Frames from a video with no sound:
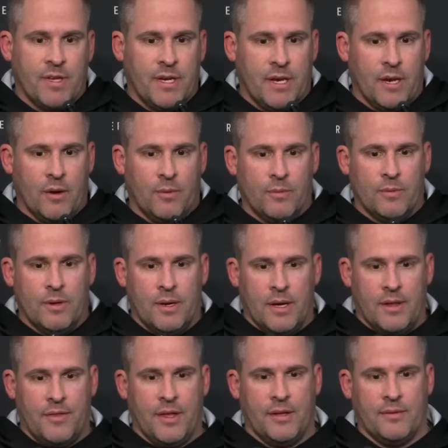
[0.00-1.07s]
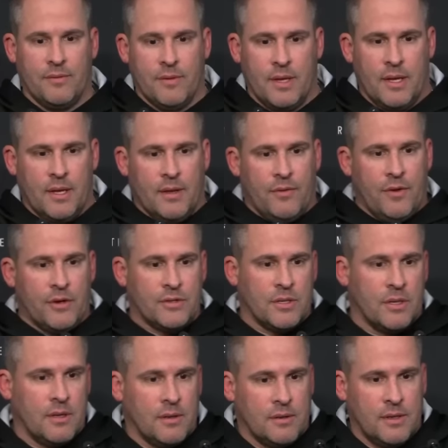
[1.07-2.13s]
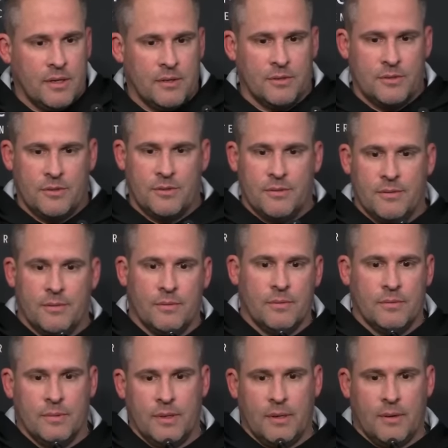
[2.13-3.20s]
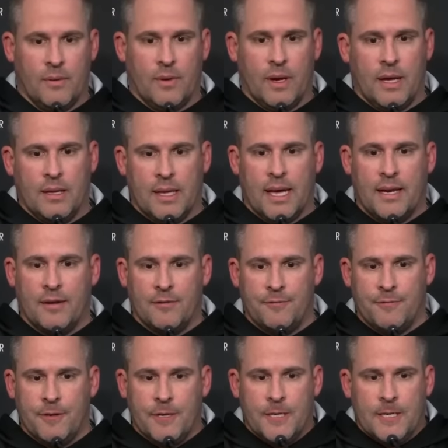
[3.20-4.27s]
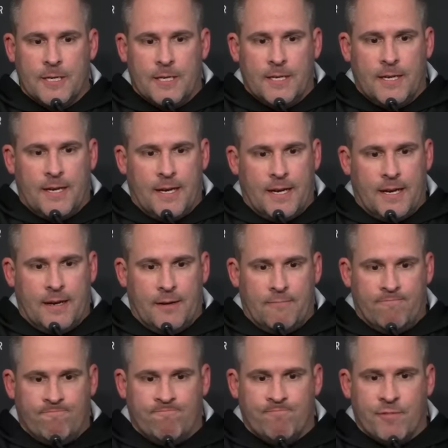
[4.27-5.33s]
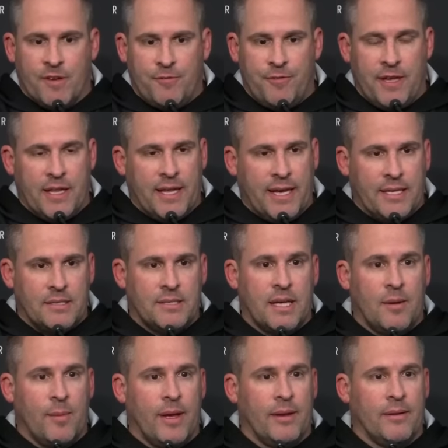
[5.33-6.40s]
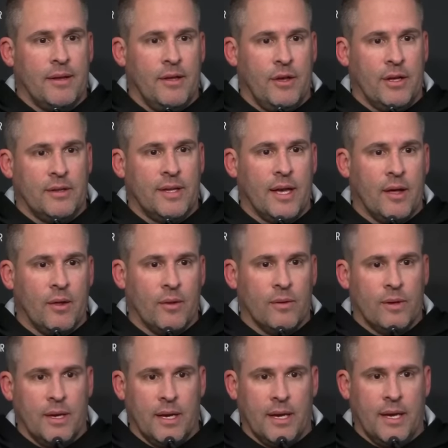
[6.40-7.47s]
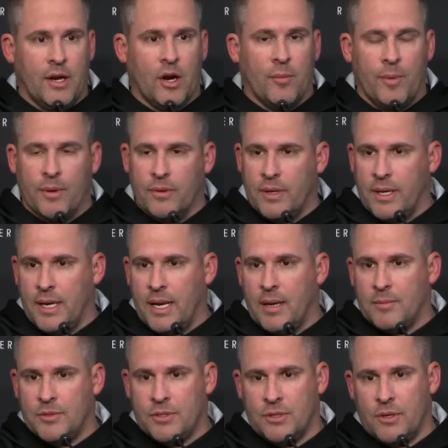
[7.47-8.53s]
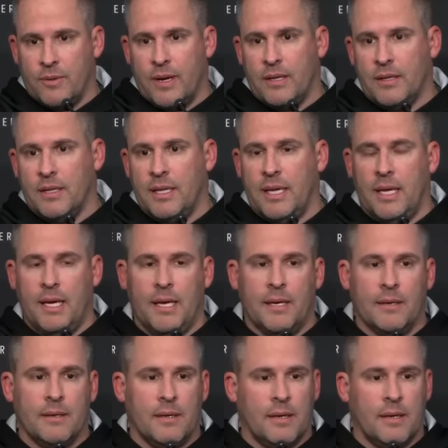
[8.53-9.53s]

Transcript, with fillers: you know, I think there's you know, a lot of feeling and sentiment you can tell in our building, and I'm sure around the league.